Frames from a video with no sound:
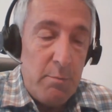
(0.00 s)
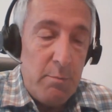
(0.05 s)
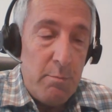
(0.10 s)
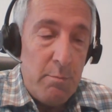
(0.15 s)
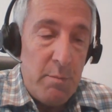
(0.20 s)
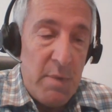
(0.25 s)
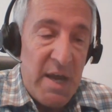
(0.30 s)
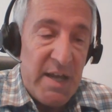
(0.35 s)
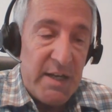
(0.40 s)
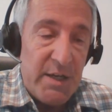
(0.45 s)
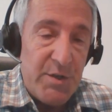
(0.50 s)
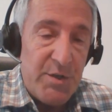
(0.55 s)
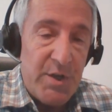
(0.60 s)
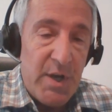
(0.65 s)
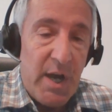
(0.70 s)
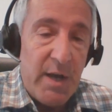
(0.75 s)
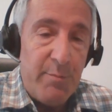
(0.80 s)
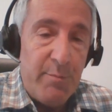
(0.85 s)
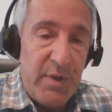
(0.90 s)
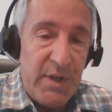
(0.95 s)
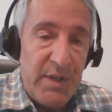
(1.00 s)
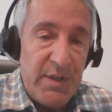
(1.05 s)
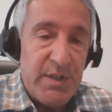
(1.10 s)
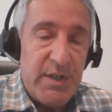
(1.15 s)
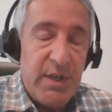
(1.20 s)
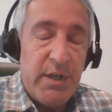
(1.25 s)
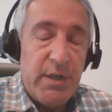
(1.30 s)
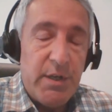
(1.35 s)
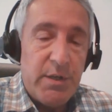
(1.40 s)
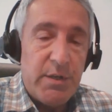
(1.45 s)
manage IP
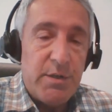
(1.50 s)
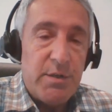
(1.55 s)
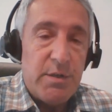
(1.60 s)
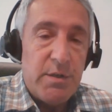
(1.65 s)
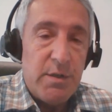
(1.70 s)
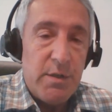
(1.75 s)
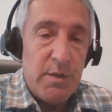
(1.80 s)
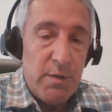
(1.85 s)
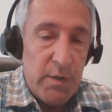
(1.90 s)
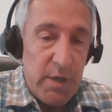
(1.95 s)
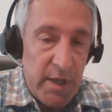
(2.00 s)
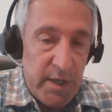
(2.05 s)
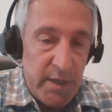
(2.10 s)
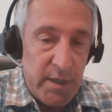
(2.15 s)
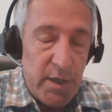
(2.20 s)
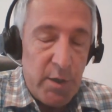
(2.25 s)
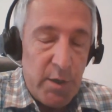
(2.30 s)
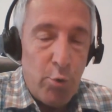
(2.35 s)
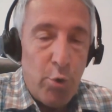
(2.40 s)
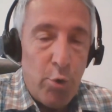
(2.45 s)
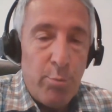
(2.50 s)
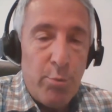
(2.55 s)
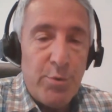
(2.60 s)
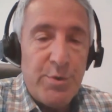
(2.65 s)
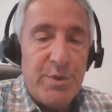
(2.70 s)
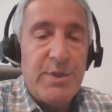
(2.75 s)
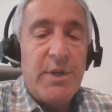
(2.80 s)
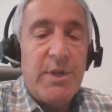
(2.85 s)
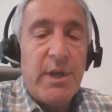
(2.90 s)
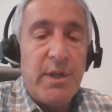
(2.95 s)
settings in the normal
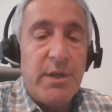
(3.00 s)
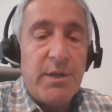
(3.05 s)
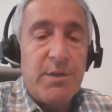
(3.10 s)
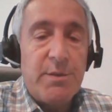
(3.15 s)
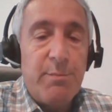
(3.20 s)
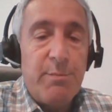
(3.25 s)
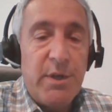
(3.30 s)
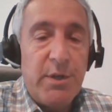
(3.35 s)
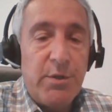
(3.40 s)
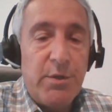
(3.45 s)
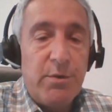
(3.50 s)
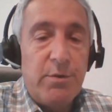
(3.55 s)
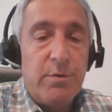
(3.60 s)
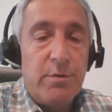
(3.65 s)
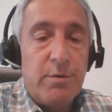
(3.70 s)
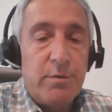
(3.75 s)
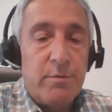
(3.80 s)
settings menu.